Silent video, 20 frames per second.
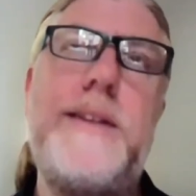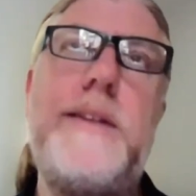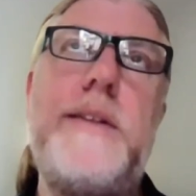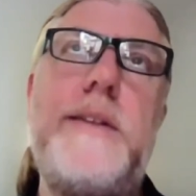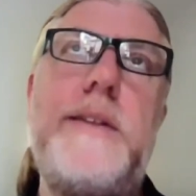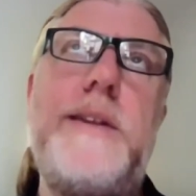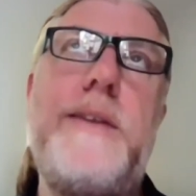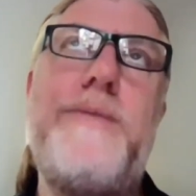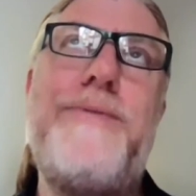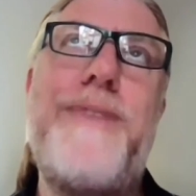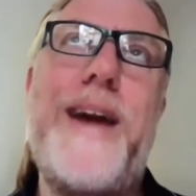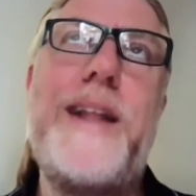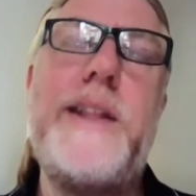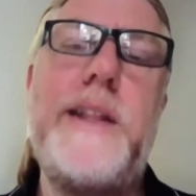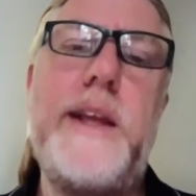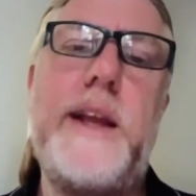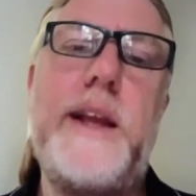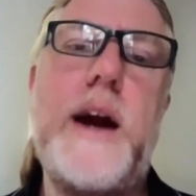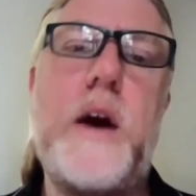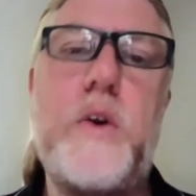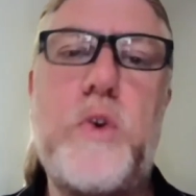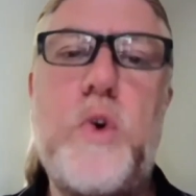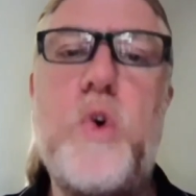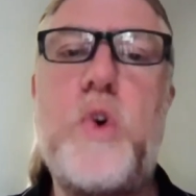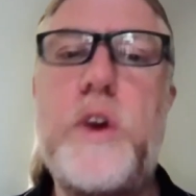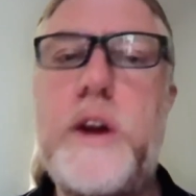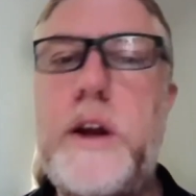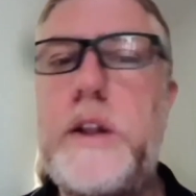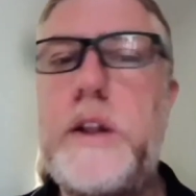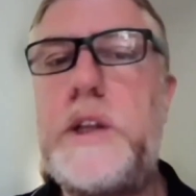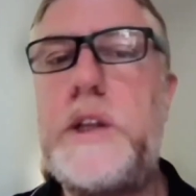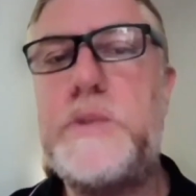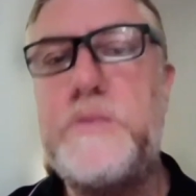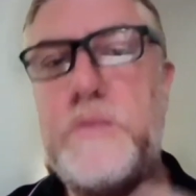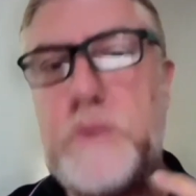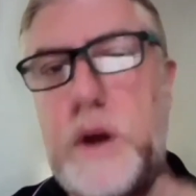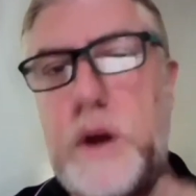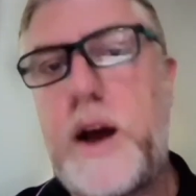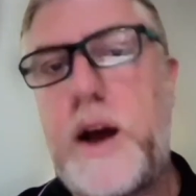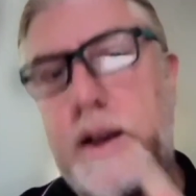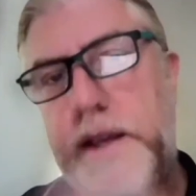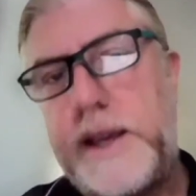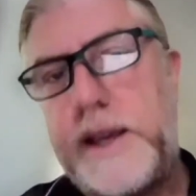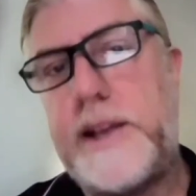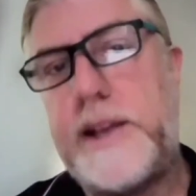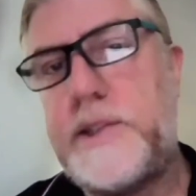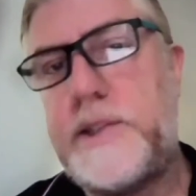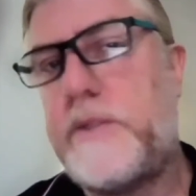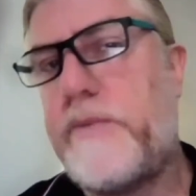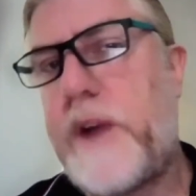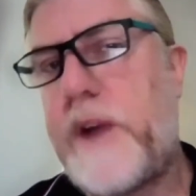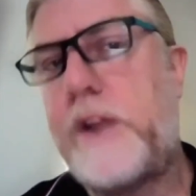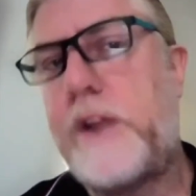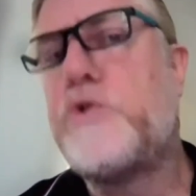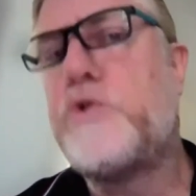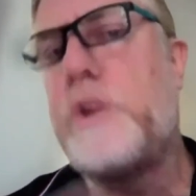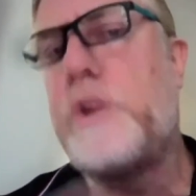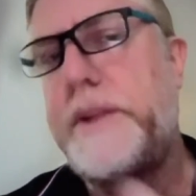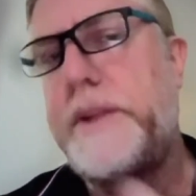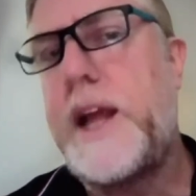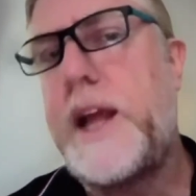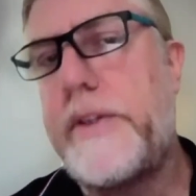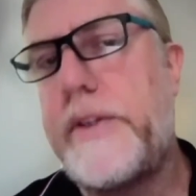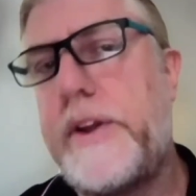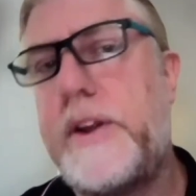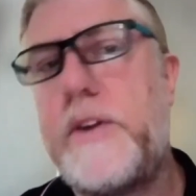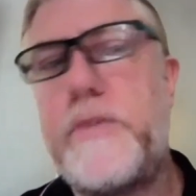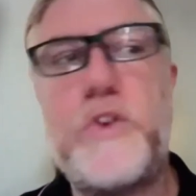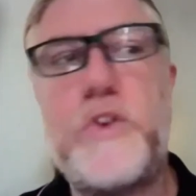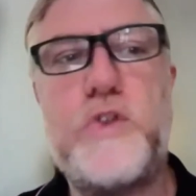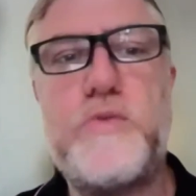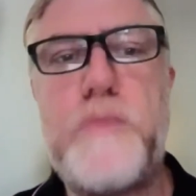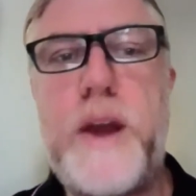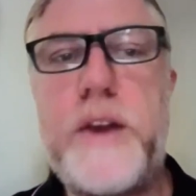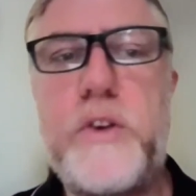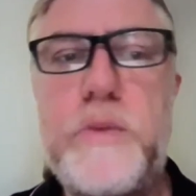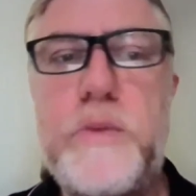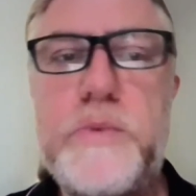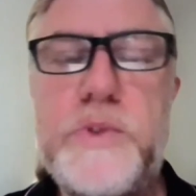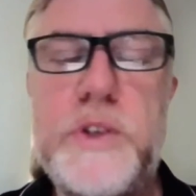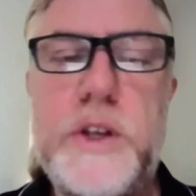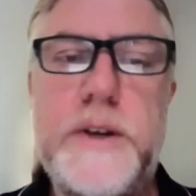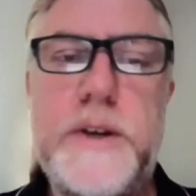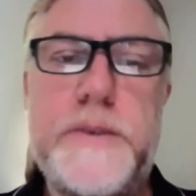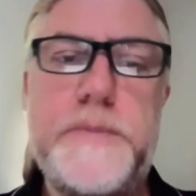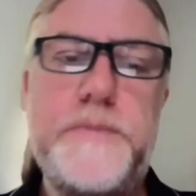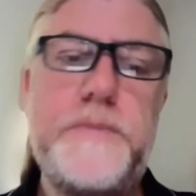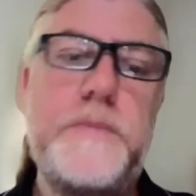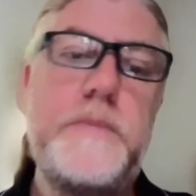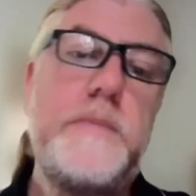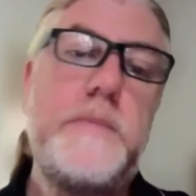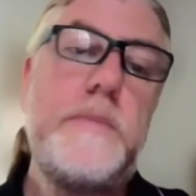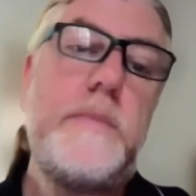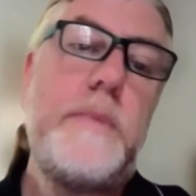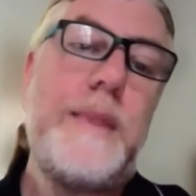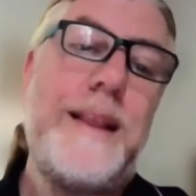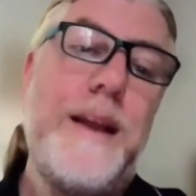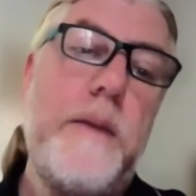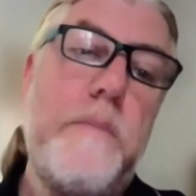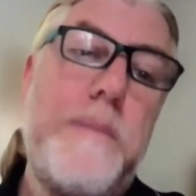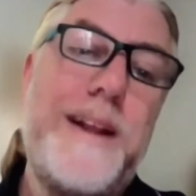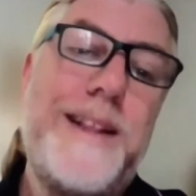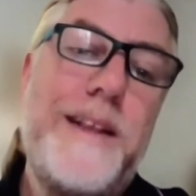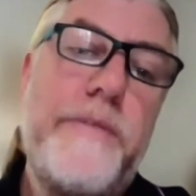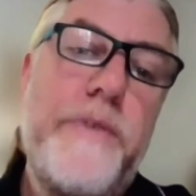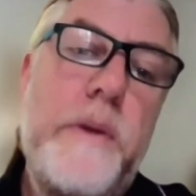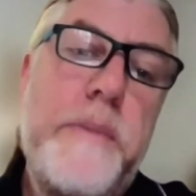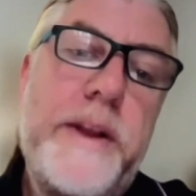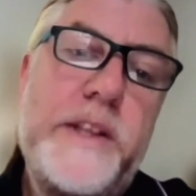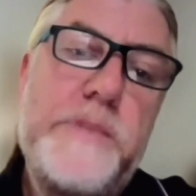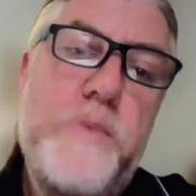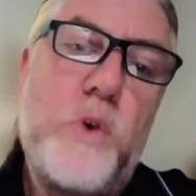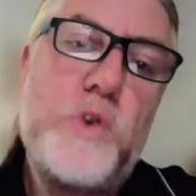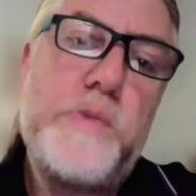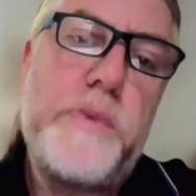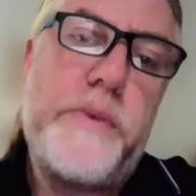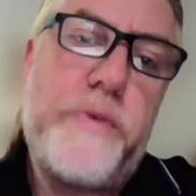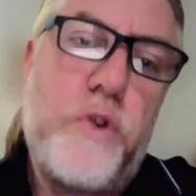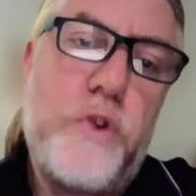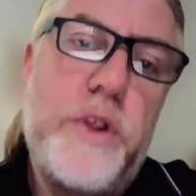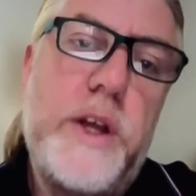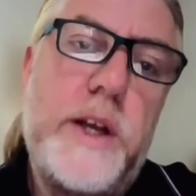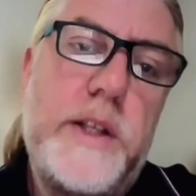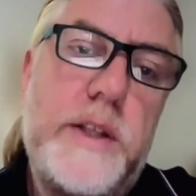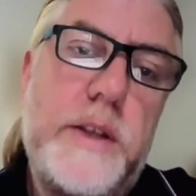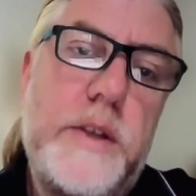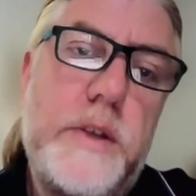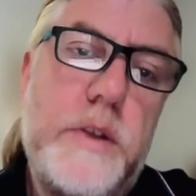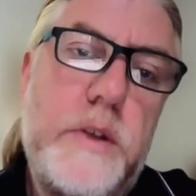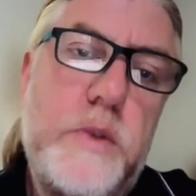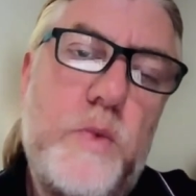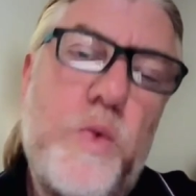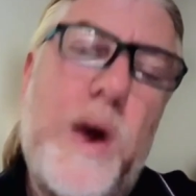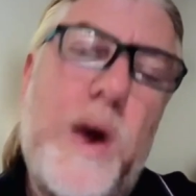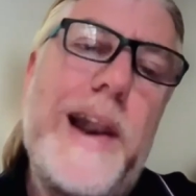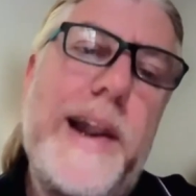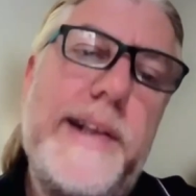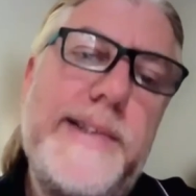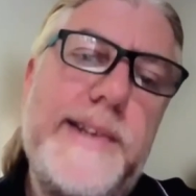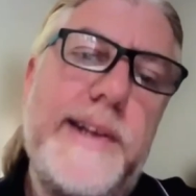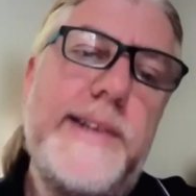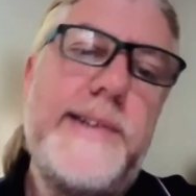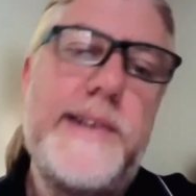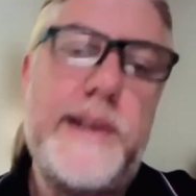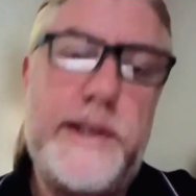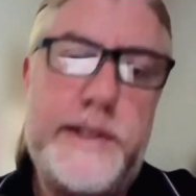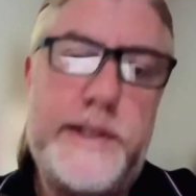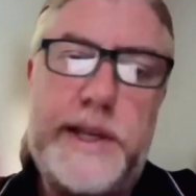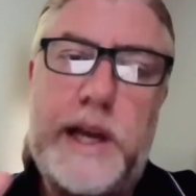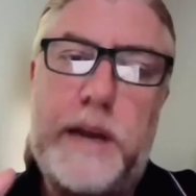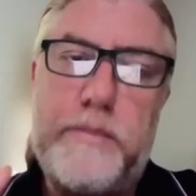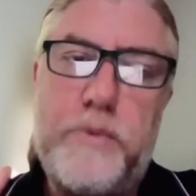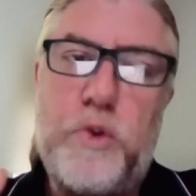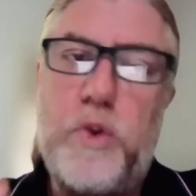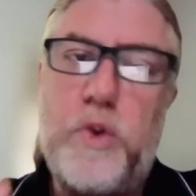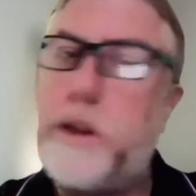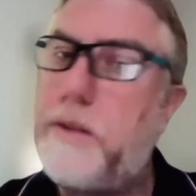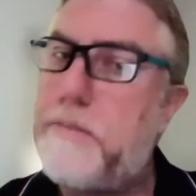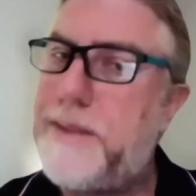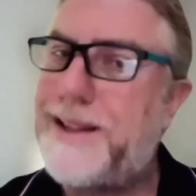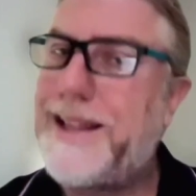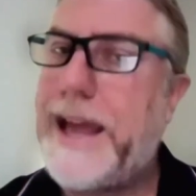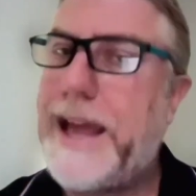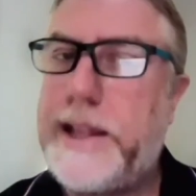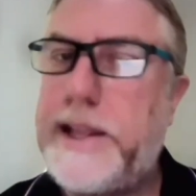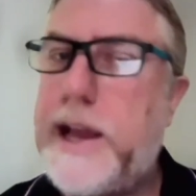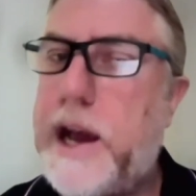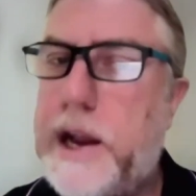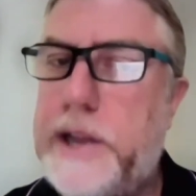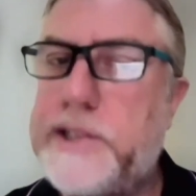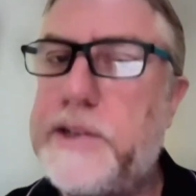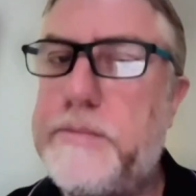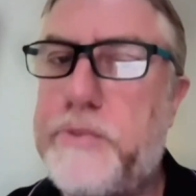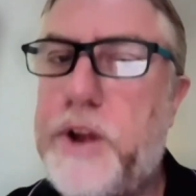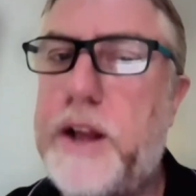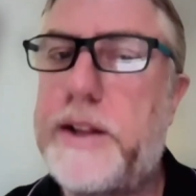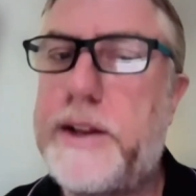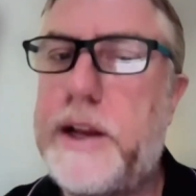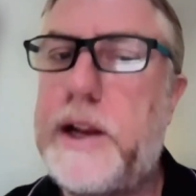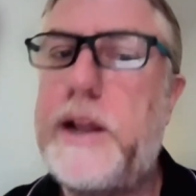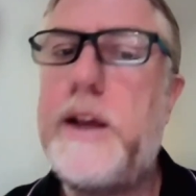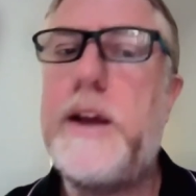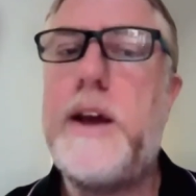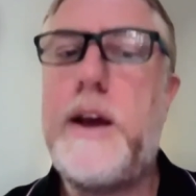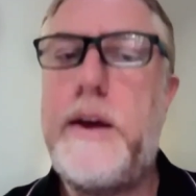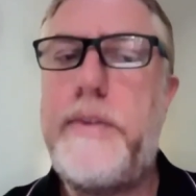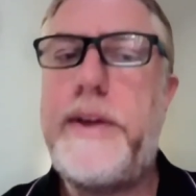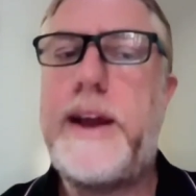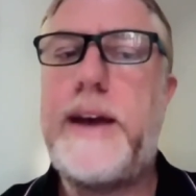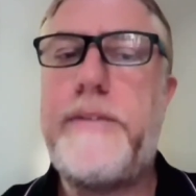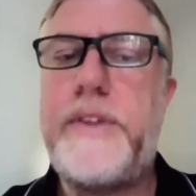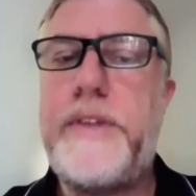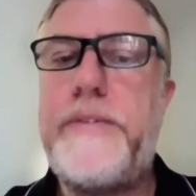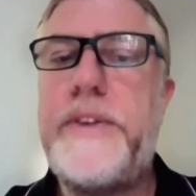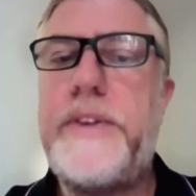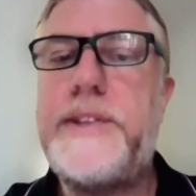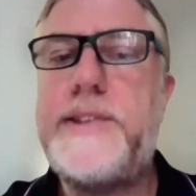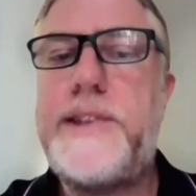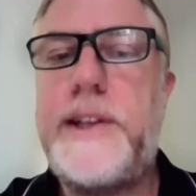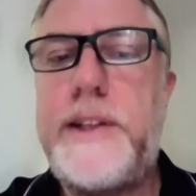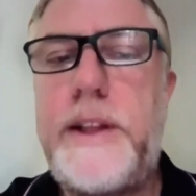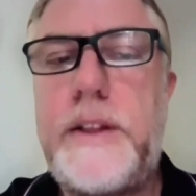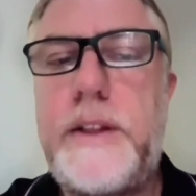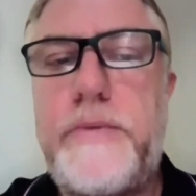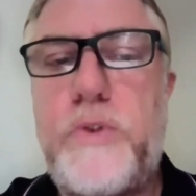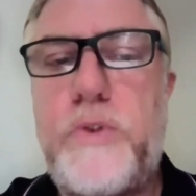defending our organism against viruses and many other, of course, microbes. But if I'm exposed before that to allergens, here pollen, but any allergen practically, we haven't even seen it for